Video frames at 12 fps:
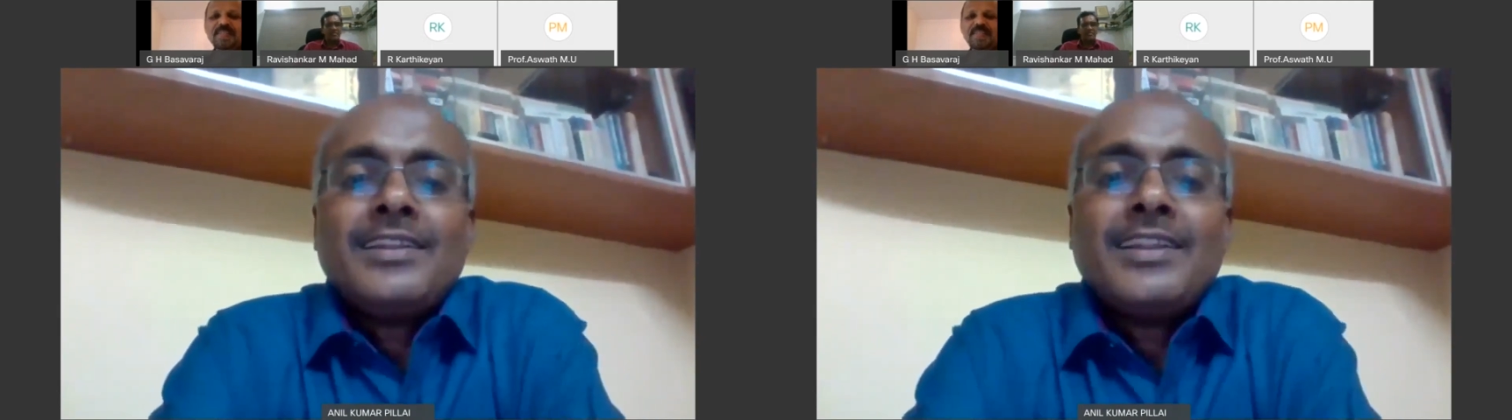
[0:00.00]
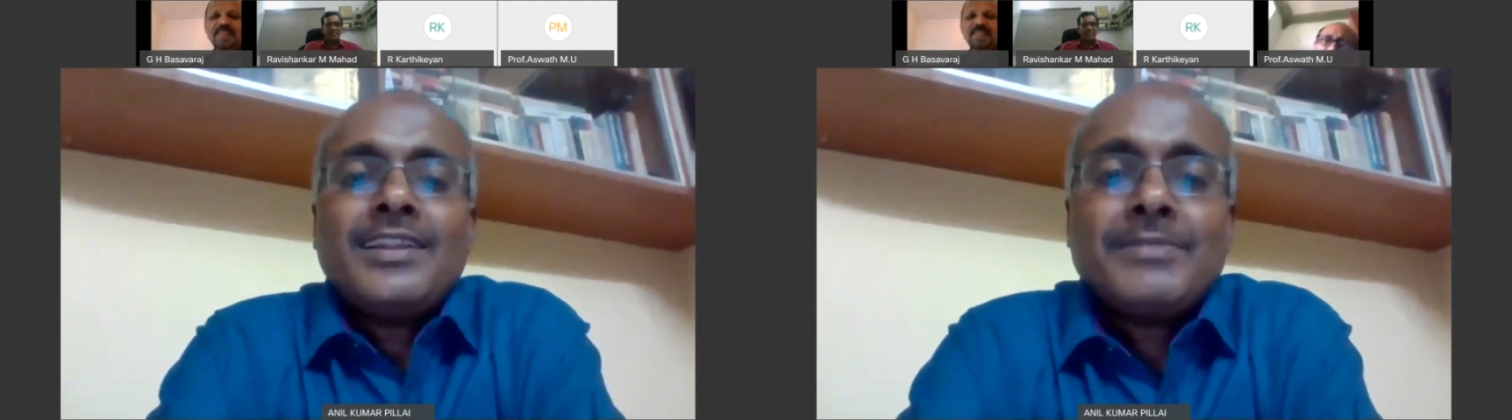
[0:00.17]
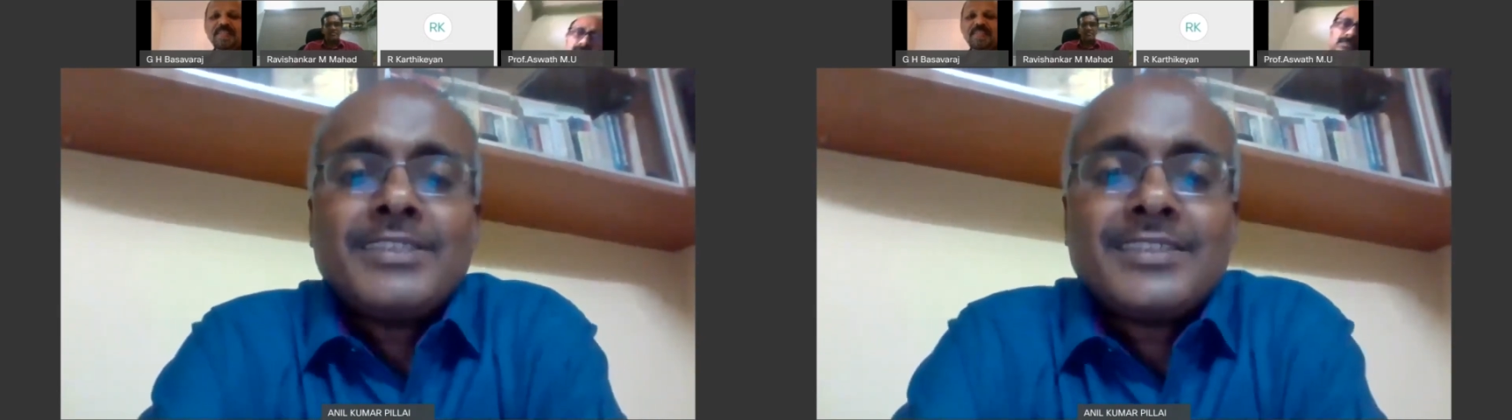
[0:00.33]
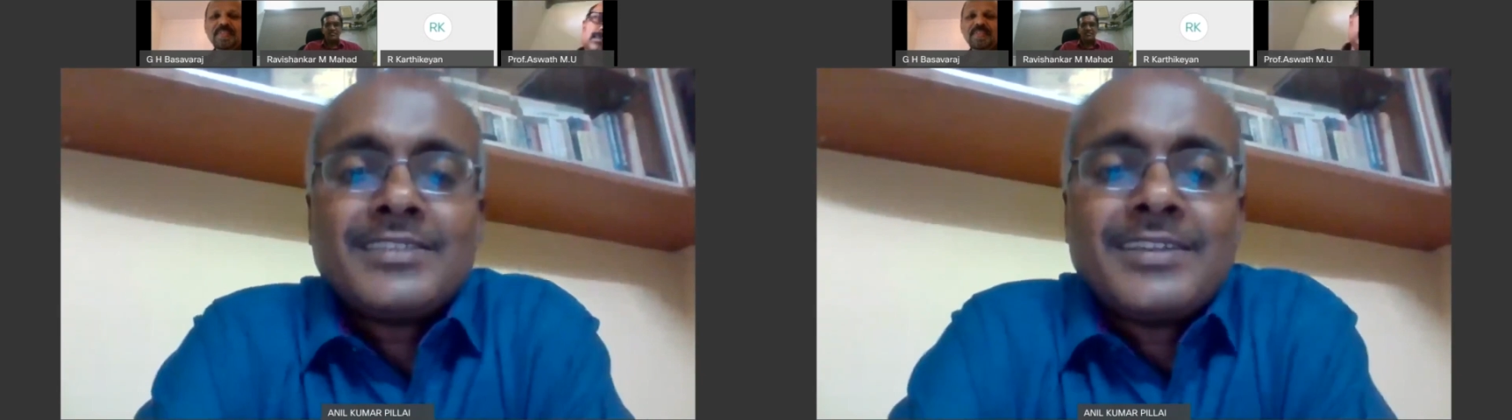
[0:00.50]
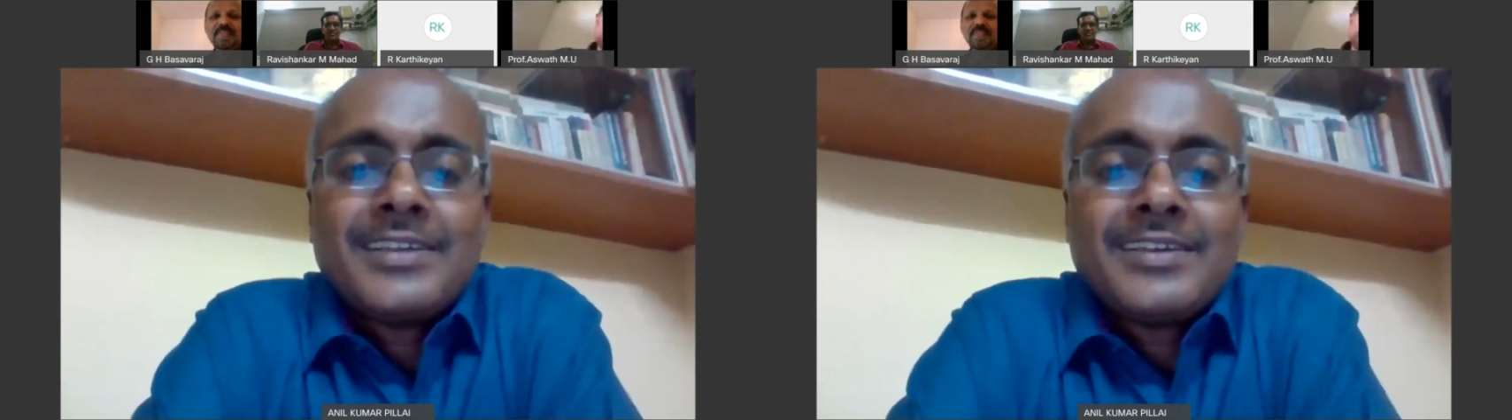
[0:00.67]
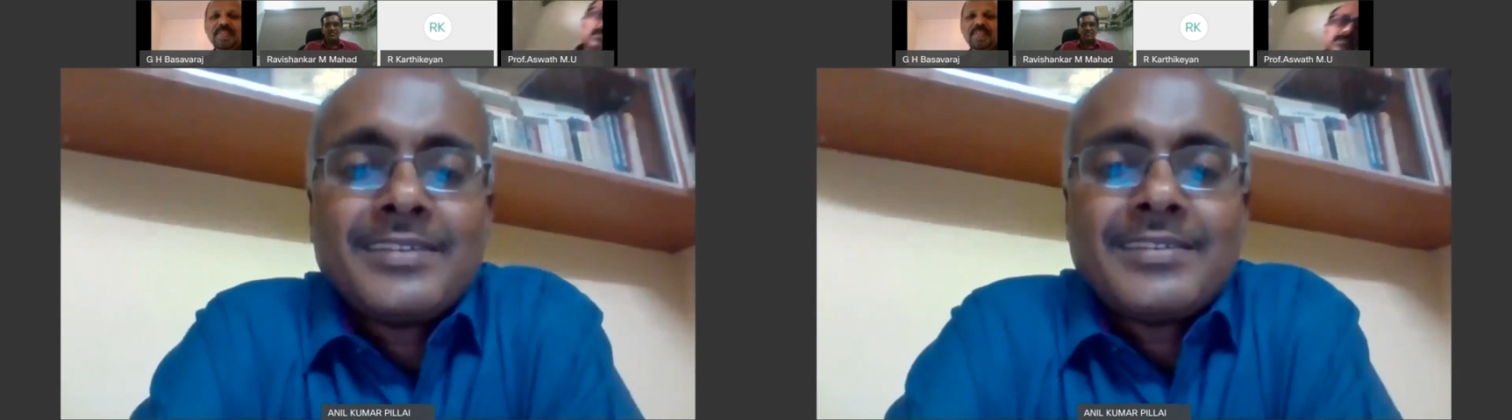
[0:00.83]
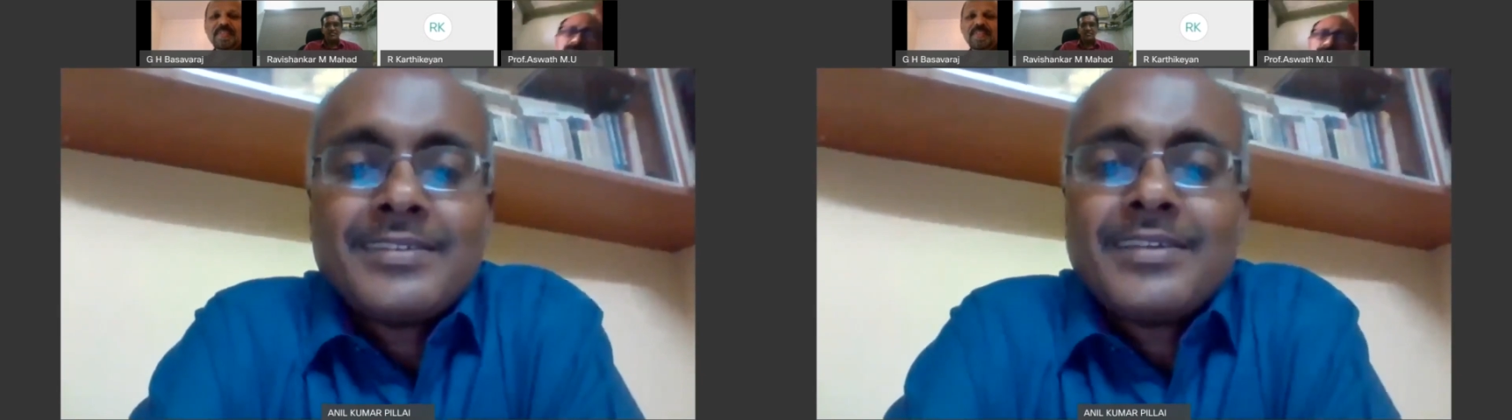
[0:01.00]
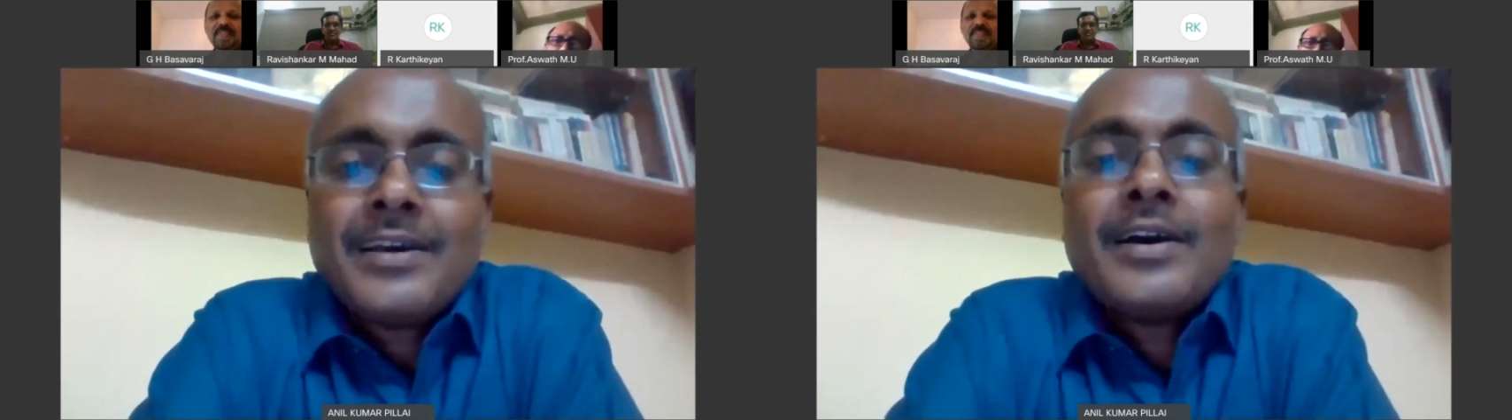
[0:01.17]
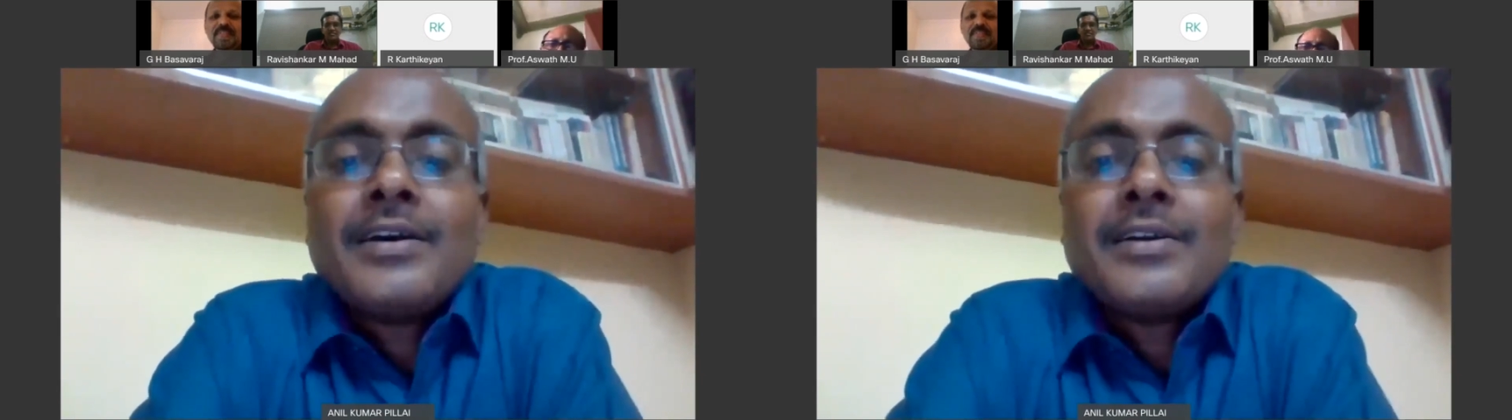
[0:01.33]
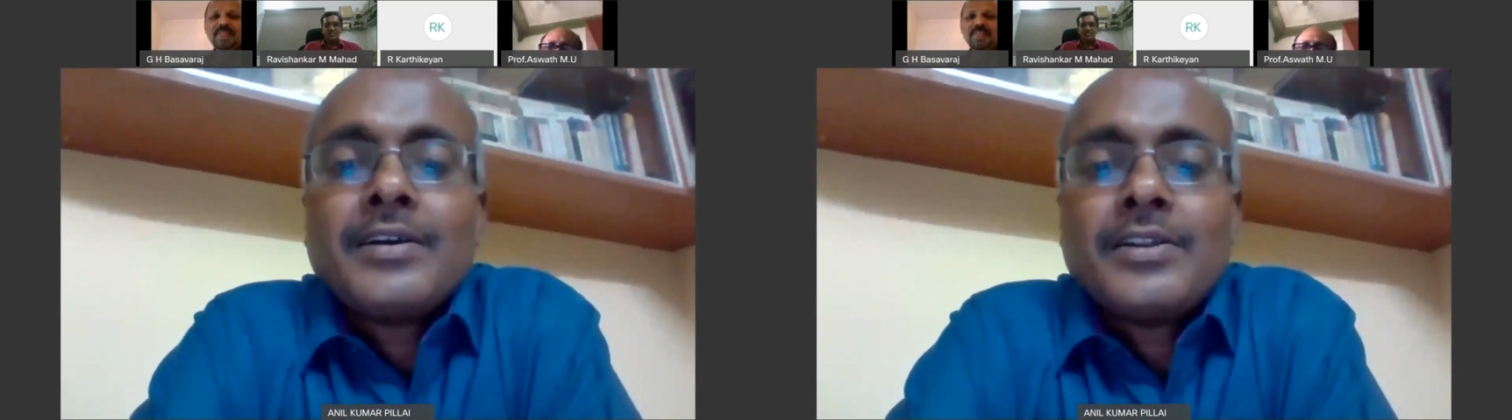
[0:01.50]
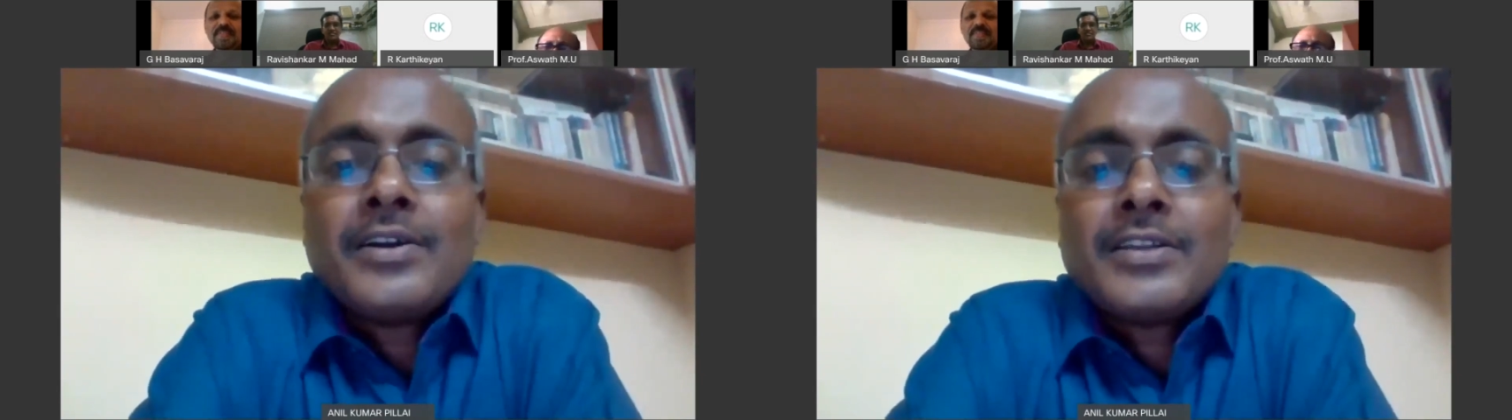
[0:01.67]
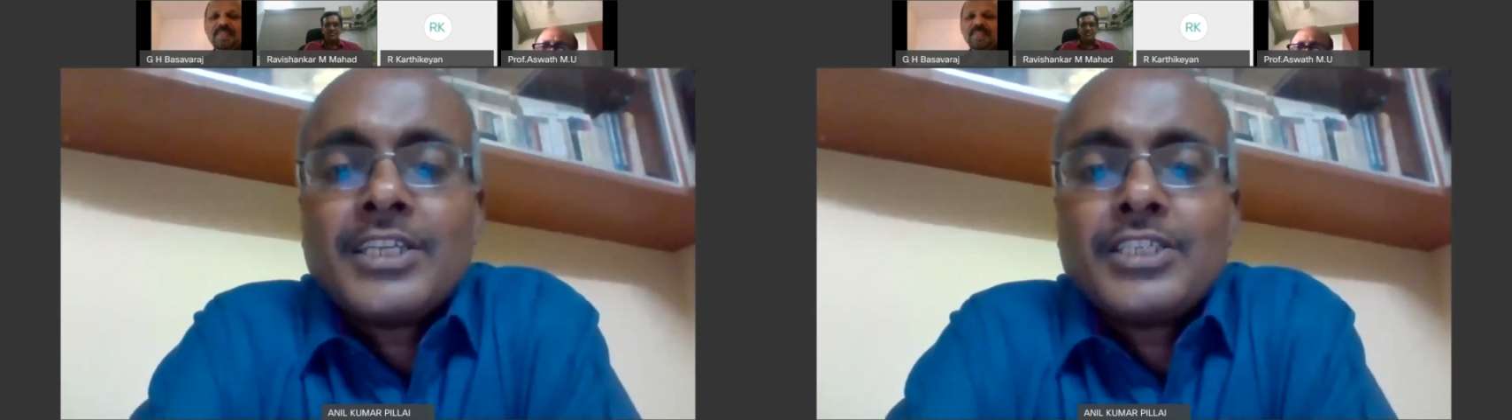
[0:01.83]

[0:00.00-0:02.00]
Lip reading: Let me just, Dr.